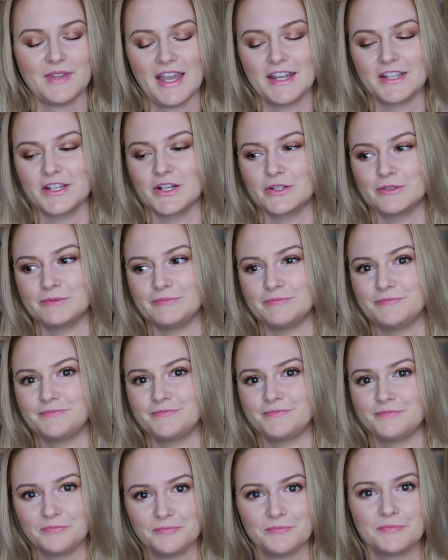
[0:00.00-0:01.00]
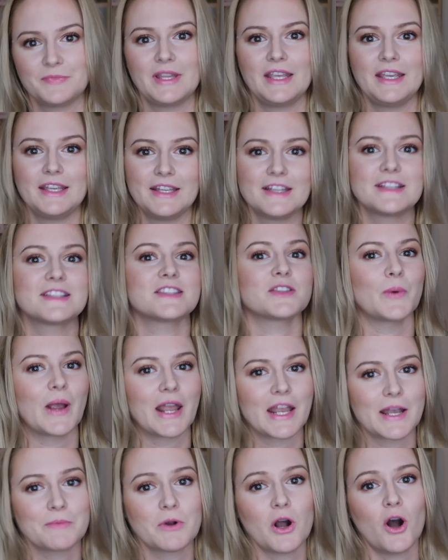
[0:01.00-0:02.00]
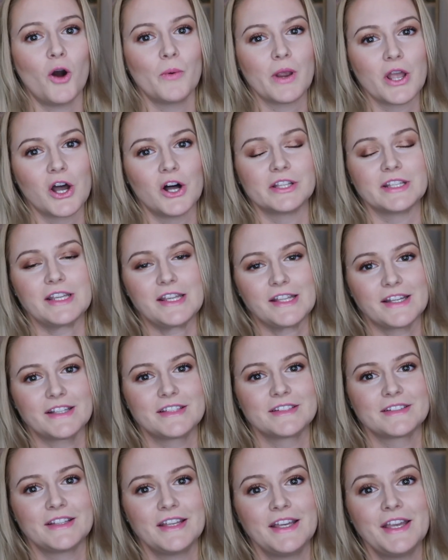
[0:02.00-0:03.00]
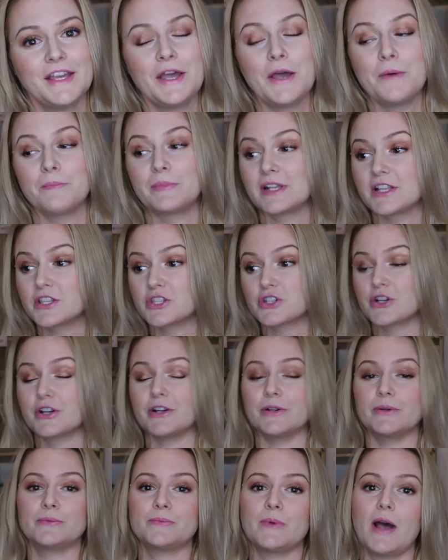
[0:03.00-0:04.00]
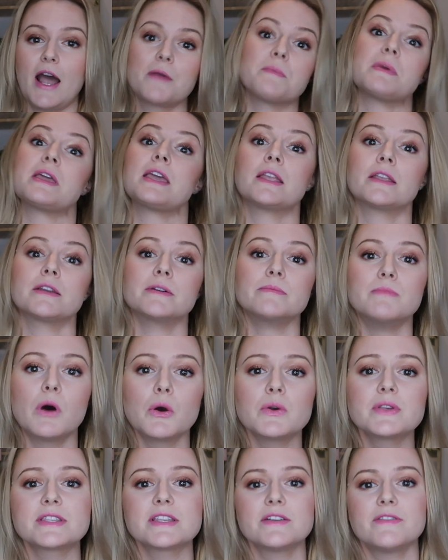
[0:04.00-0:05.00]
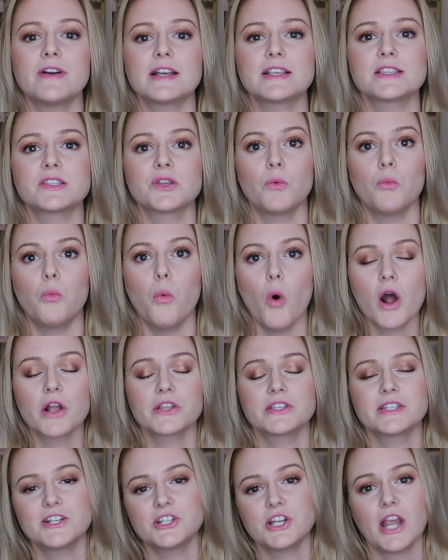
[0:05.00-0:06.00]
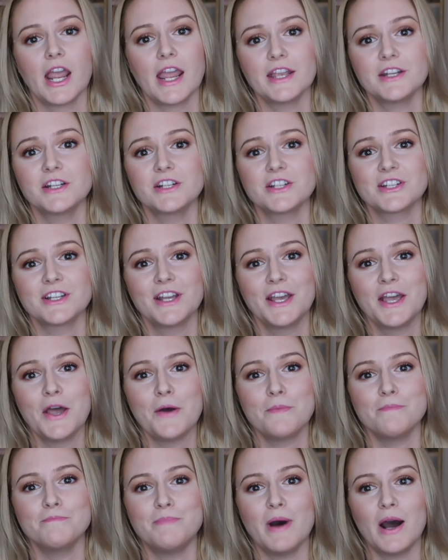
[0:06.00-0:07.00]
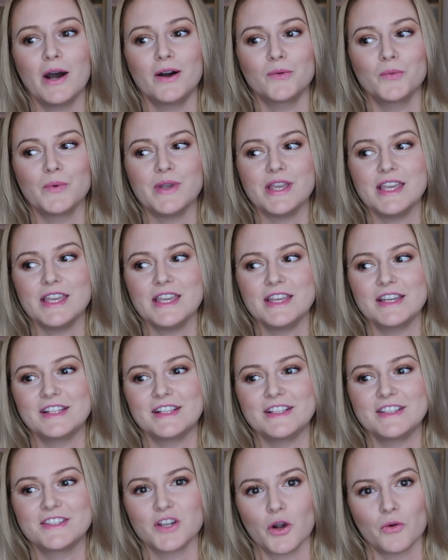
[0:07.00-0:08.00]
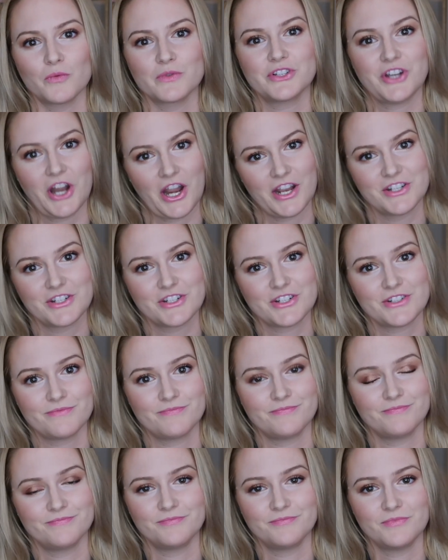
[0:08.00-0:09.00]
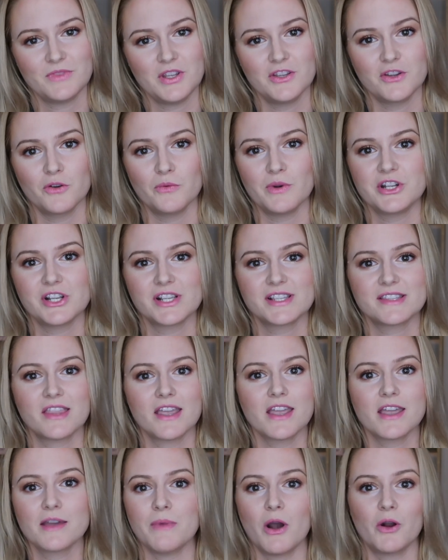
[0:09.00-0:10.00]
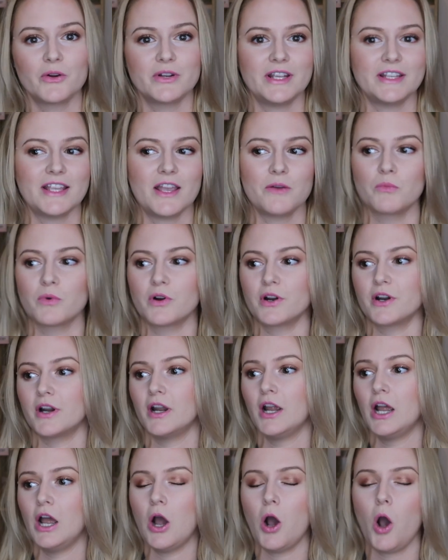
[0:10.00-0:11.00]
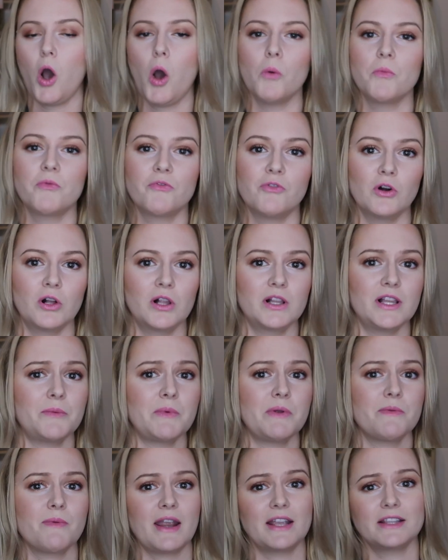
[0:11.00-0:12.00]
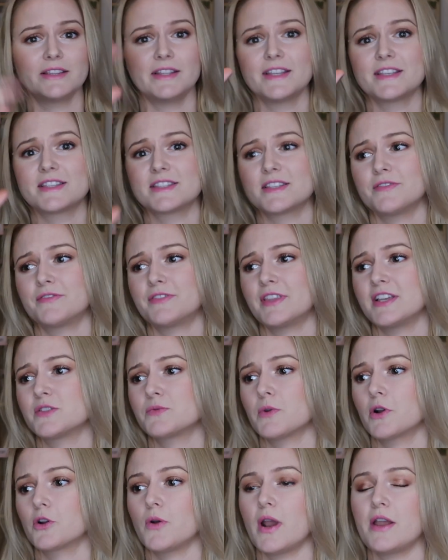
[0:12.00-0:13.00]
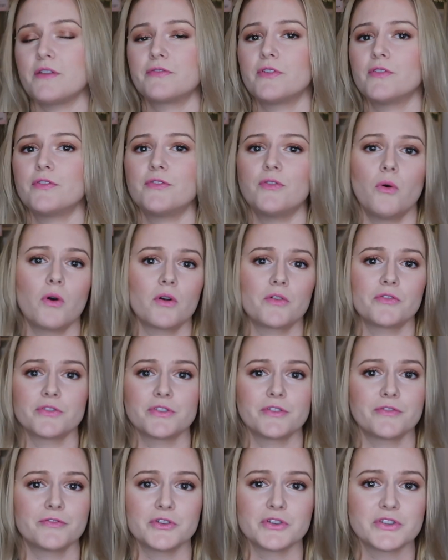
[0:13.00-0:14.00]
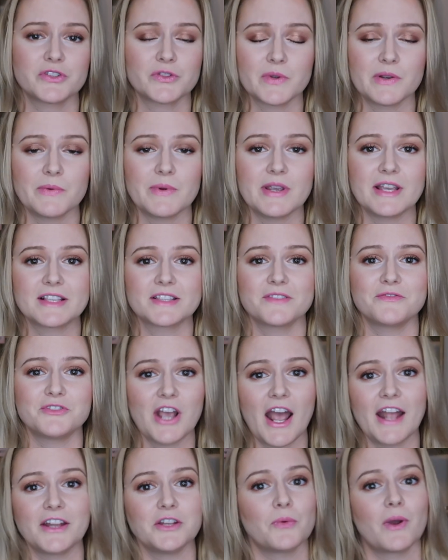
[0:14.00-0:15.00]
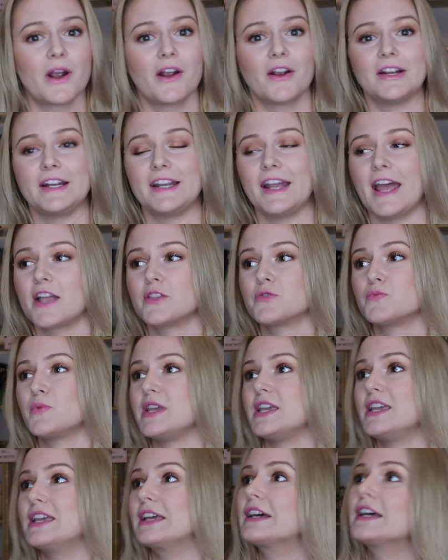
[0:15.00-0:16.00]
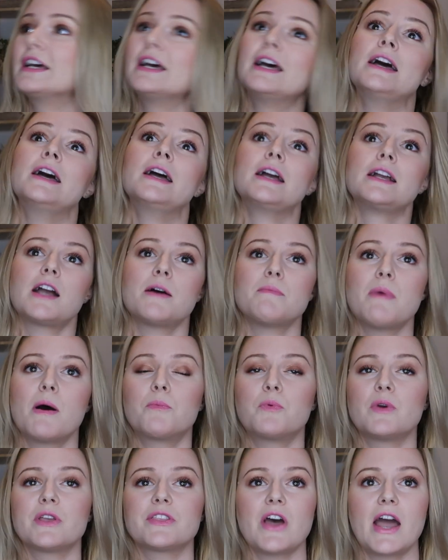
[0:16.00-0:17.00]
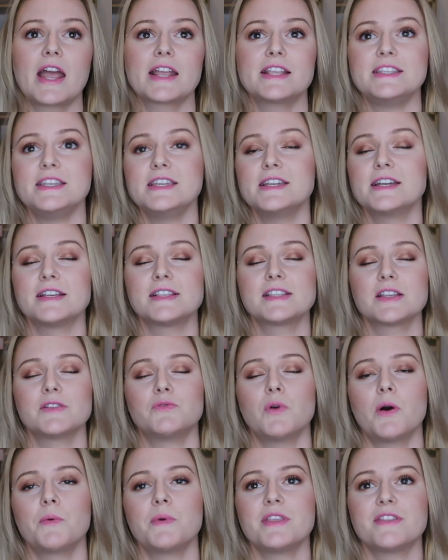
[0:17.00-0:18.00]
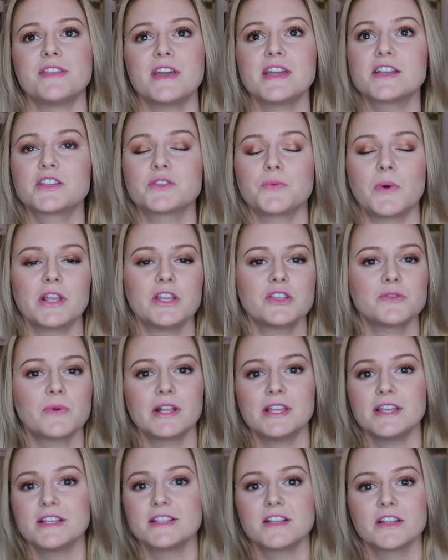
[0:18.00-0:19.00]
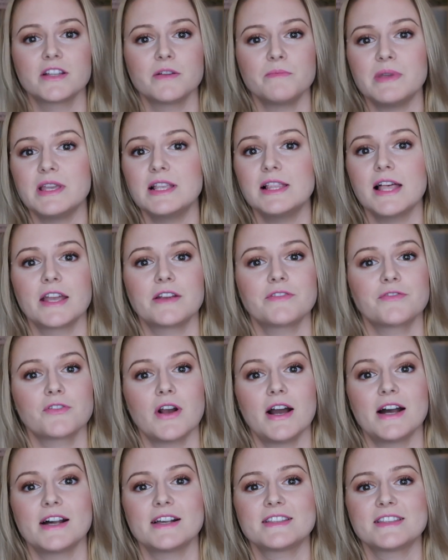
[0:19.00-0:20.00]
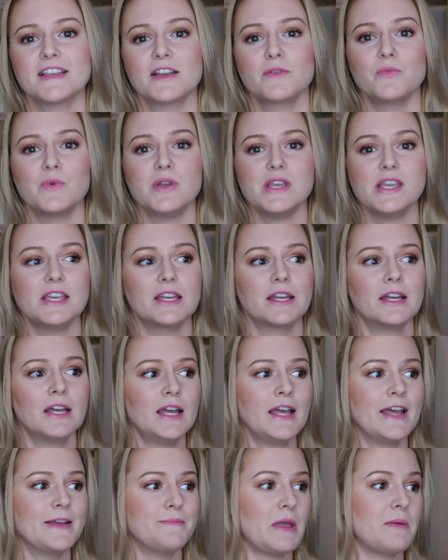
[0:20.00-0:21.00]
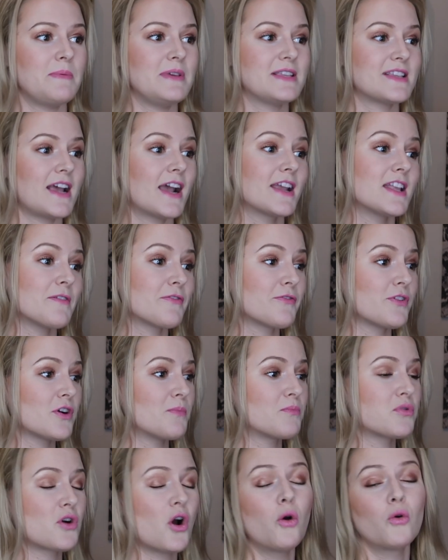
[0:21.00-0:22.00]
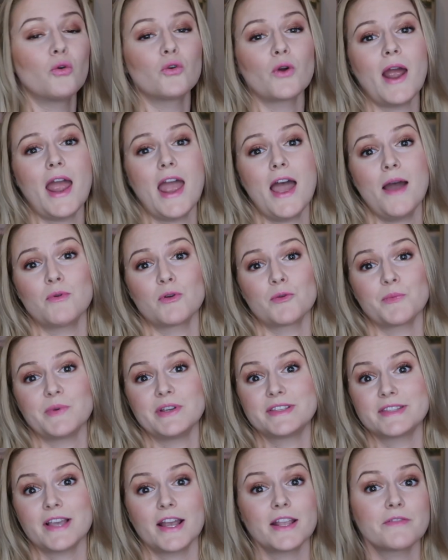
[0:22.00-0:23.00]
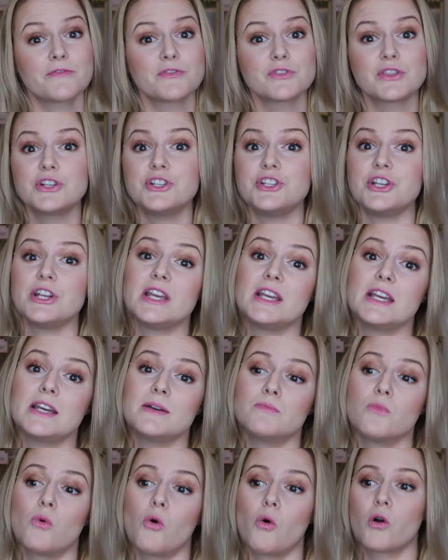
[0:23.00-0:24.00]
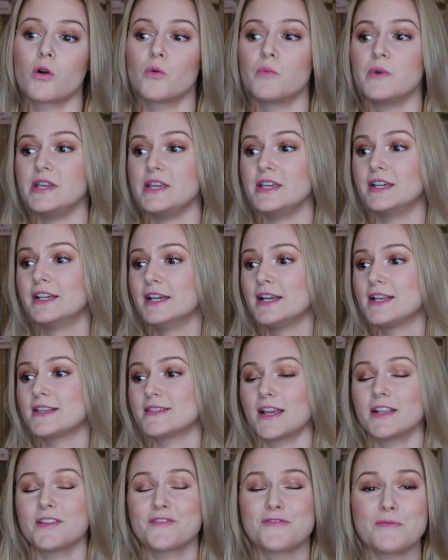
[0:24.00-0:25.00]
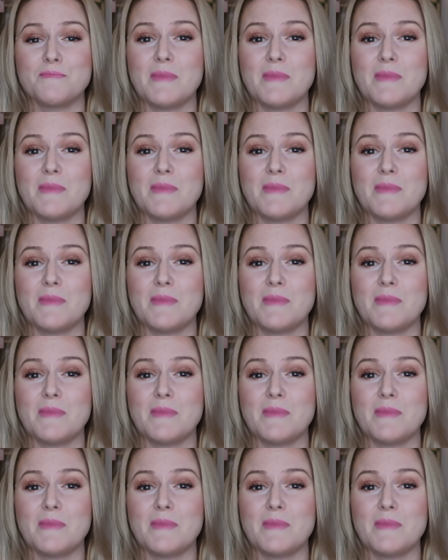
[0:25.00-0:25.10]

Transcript: I know. It's the wake-up call we all needed. But it's true. I mean, most of us want to change, but we don't change. You know, we just think about it and we're hopeful and we write lists of things we're grateful for the first 3 weeks of January, and we come up with ideas of what we think 2020 is gonna be like for us, and we maybe sign up for a program, or we sign up for the gym, or we sign up for